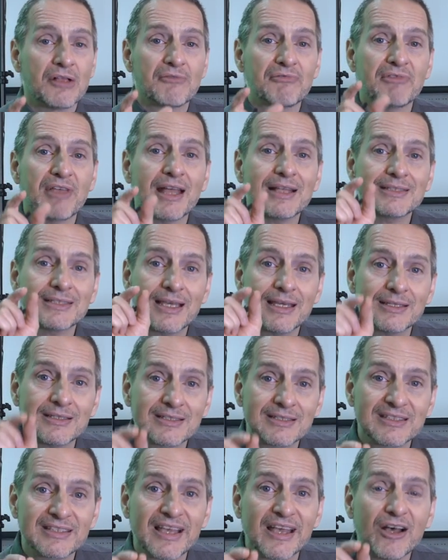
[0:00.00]
That's a
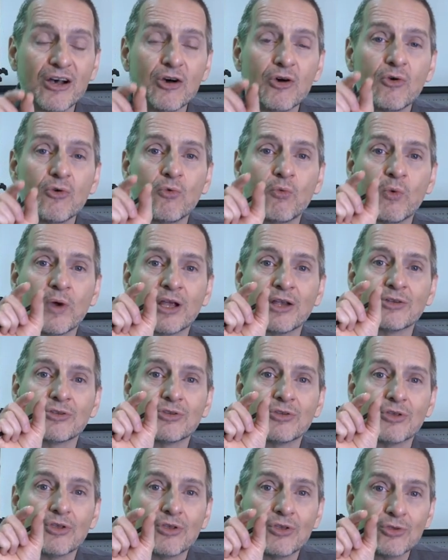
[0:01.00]
cell where
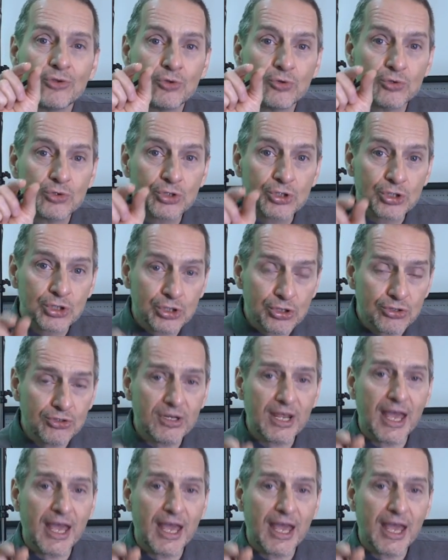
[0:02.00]
you should